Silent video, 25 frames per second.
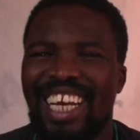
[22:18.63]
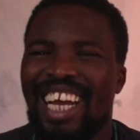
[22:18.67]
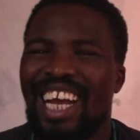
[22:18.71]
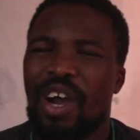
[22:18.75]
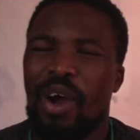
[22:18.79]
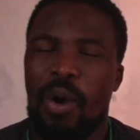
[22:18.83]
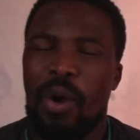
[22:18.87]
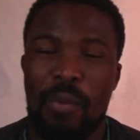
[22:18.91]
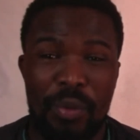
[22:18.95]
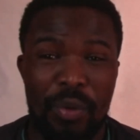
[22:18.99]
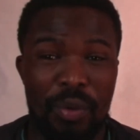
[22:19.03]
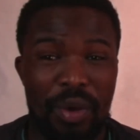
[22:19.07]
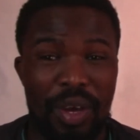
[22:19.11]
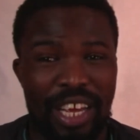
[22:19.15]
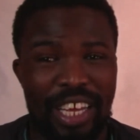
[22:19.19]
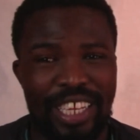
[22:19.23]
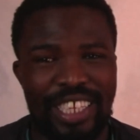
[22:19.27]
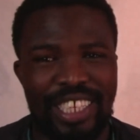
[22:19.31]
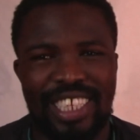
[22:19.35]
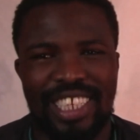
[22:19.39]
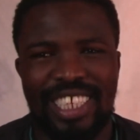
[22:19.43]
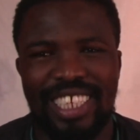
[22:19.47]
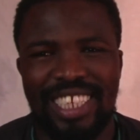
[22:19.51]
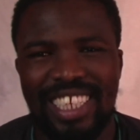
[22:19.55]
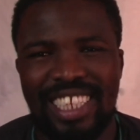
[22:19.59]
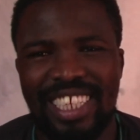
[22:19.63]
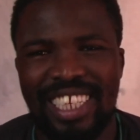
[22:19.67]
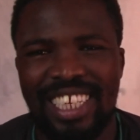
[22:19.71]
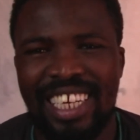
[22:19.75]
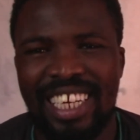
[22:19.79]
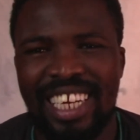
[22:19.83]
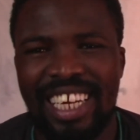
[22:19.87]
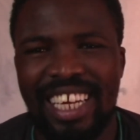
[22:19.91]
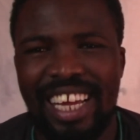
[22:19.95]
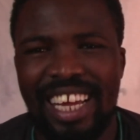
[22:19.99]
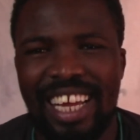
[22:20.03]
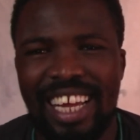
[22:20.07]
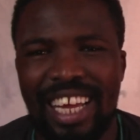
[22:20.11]
Hope you guys
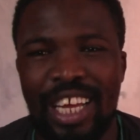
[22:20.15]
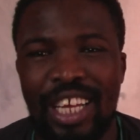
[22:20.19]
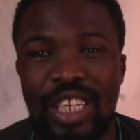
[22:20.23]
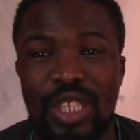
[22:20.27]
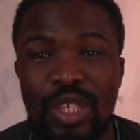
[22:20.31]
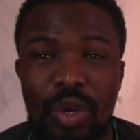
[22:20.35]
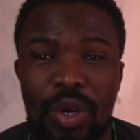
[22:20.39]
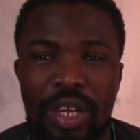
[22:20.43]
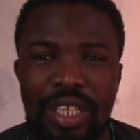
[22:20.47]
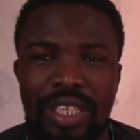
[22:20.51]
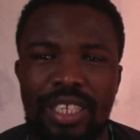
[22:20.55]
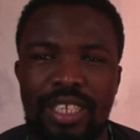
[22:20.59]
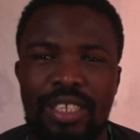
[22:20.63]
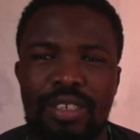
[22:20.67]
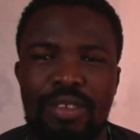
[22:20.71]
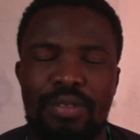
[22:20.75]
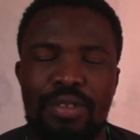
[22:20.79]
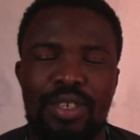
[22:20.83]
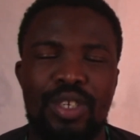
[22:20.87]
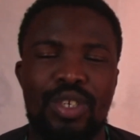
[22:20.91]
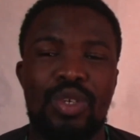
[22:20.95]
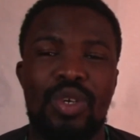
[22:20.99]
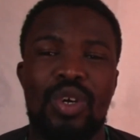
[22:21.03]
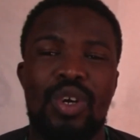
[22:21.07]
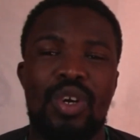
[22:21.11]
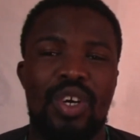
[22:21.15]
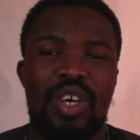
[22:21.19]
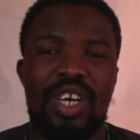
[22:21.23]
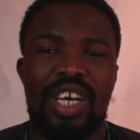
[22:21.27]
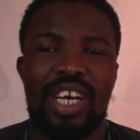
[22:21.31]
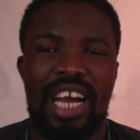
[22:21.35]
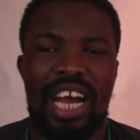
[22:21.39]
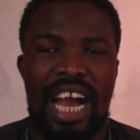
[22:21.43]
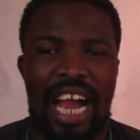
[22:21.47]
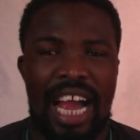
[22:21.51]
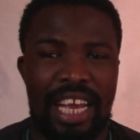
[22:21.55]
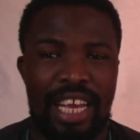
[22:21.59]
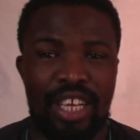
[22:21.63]
enjoyed this video.
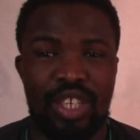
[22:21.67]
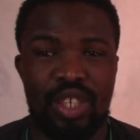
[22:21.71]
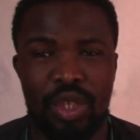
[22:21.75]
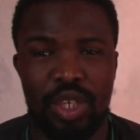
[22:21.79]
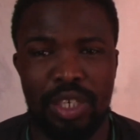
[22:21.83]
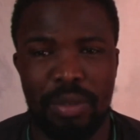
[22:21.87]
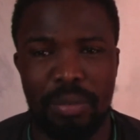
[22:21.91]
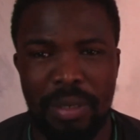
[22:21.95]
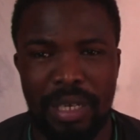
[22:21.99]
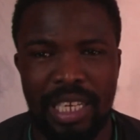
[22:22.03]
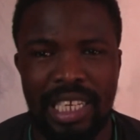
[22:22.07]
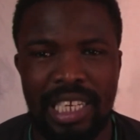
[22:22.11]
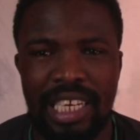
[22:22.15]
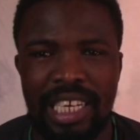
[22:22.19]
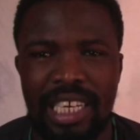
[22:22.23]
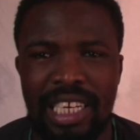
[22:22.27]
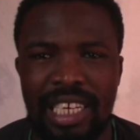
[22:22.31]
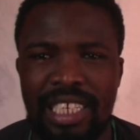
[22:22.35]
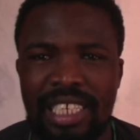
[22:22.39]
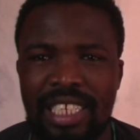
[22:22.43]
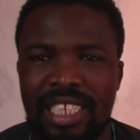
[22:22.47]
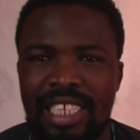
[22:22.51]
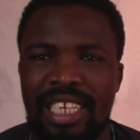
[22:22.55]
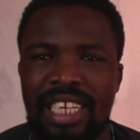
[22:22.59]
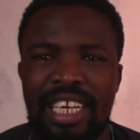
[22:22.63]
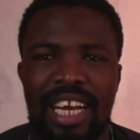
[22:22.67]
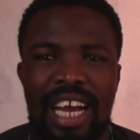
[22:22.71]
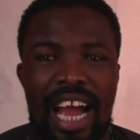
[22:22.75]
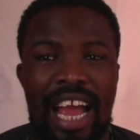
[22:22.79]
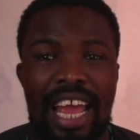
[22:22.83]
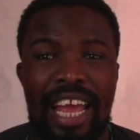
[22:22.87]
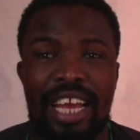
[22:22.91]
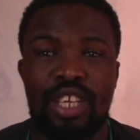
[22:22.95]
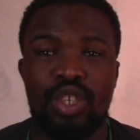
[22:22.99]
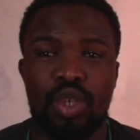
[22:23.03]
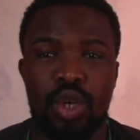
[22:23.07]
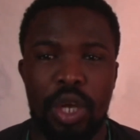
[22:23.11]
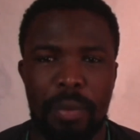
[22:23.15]
I enjoyed making it. I
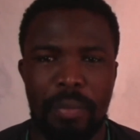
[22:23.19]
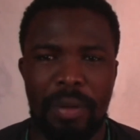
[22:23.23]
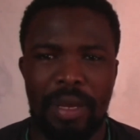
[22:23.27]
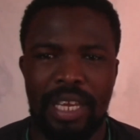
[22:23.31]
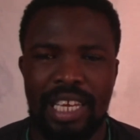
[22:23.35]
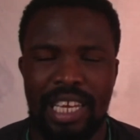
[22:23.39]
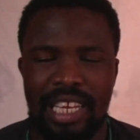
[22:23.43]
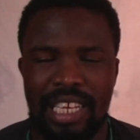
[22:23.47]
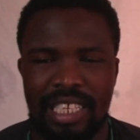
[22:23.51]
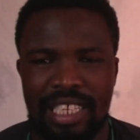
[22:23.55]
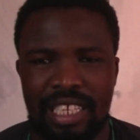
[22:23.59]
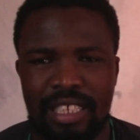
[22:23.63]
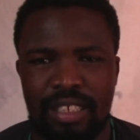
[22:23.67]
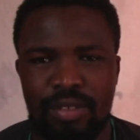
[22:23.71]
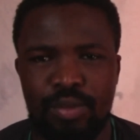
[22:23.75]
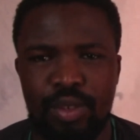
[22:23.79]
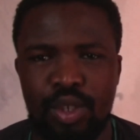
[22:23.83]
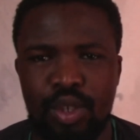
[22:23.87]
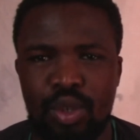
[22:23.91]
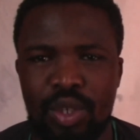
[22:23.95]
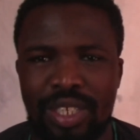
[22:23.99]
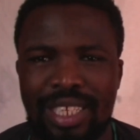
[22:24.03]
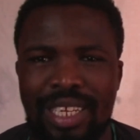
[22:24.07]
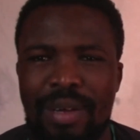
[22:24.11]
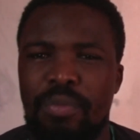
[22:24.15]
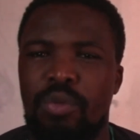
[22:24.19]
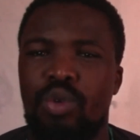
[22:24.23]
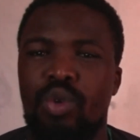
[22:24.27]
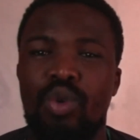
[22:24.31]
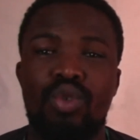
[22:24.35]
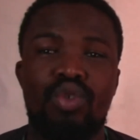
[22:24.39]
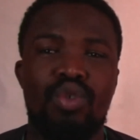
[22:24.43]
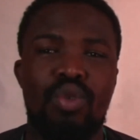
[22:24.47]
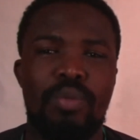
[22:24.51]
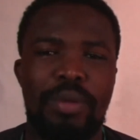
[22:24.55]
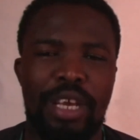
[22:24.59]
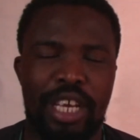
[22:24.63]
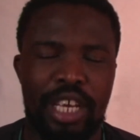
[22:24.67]
enjoy making these videos. I'm going
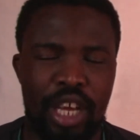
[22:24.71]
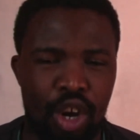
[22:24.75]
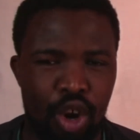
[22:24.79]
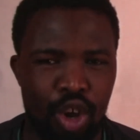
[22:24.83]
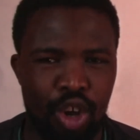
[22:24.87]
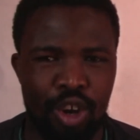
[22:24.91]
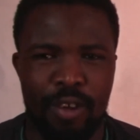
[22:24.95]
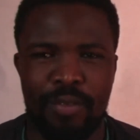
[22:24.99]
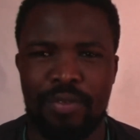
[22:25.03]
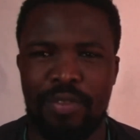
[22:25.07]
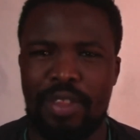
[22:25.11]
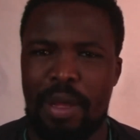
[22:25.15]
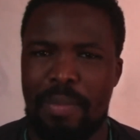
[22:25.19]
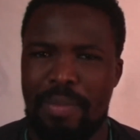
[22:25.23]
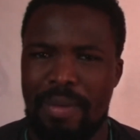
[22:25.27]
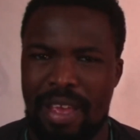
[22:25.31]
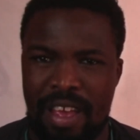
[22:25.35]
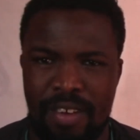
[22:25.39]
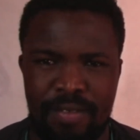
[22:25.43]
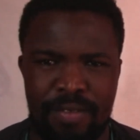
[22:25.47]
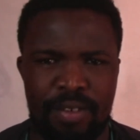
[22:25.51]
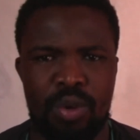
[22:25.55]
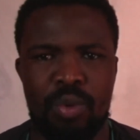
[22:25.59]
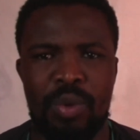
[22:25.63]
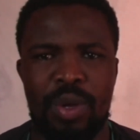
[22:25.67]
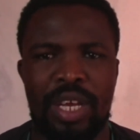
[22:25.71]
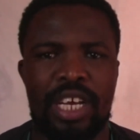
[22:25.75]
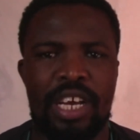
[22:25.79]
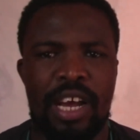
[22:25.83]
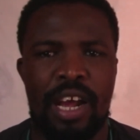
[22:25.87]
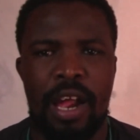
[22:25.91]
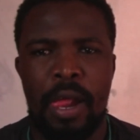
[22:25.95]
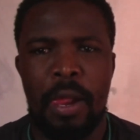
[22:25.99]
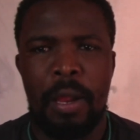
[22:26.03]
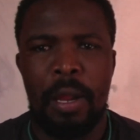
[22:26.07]
to make a lot of them every week.